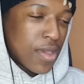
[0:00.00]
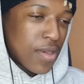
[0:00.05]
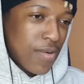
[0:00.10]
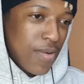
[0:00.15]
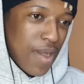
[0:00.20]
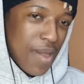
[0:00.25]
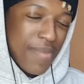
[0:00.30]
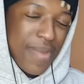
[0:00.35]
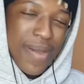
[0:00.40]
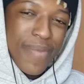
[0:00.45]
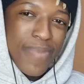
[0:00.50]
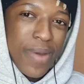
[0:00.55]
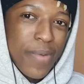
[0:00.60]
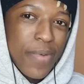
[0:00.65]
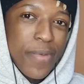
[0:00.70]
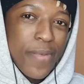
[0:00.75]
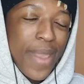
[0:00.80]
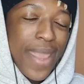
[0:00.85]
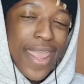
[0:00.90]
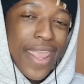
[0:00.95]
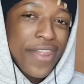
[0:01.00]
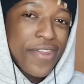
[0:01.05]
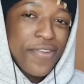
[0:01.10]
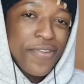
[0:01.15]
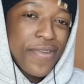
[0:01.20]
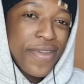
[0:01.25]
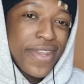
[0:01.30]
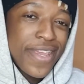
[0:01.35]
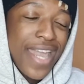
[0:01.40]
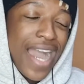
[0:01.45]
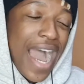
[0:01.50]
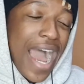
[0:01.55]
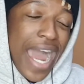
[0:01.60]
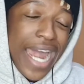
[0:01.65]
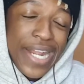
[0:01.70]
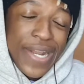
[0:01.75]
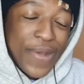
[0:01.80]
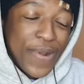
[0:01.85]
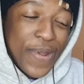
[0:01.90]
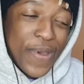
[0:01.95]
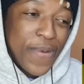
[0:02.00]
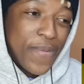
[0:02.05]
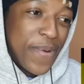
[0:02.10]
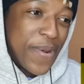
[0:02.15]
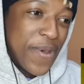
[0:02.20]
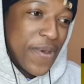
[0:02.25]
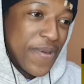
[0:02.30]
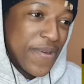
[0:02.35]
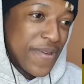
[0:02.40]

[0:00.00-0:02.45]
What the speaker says: Why am I bobbing my head already? I don't know, bro.